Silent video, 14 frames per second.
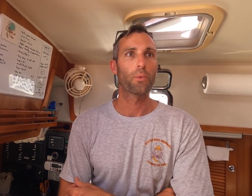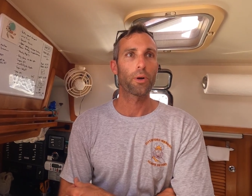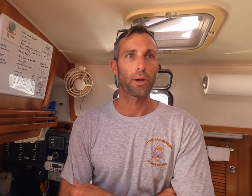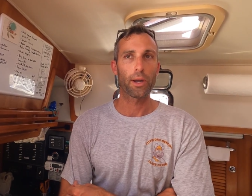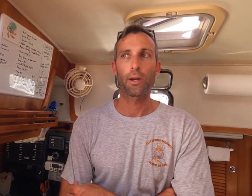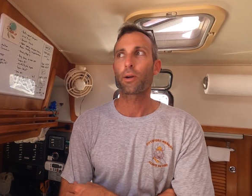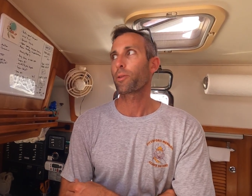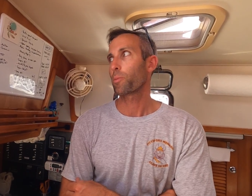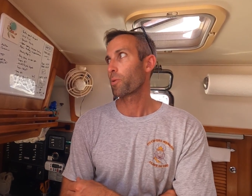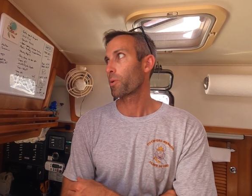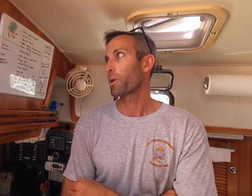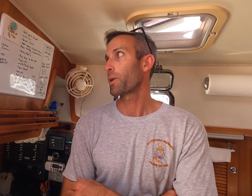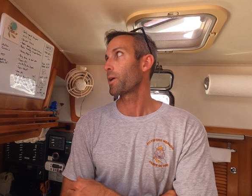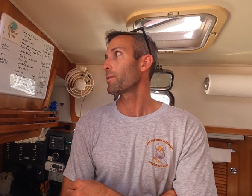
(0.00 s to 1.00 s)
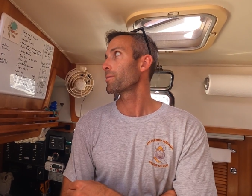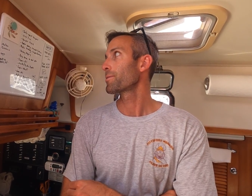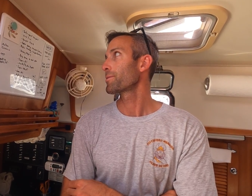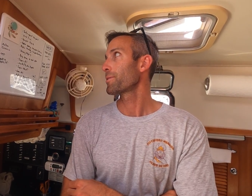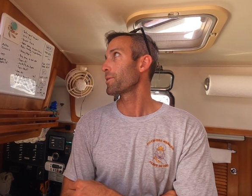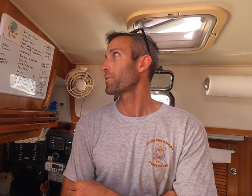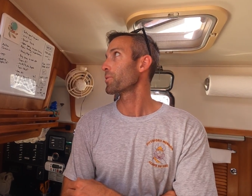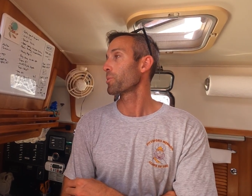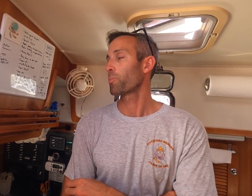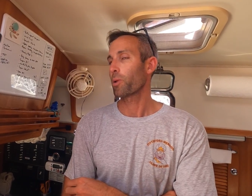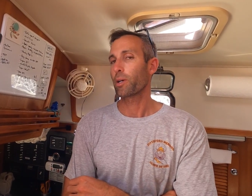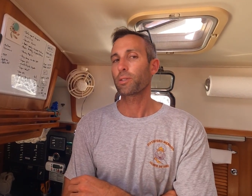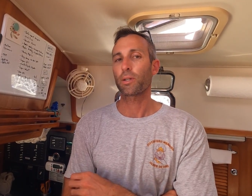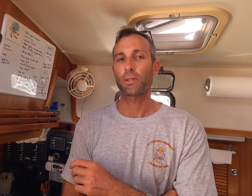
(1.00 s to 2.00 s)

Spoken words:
Here at the marina to replace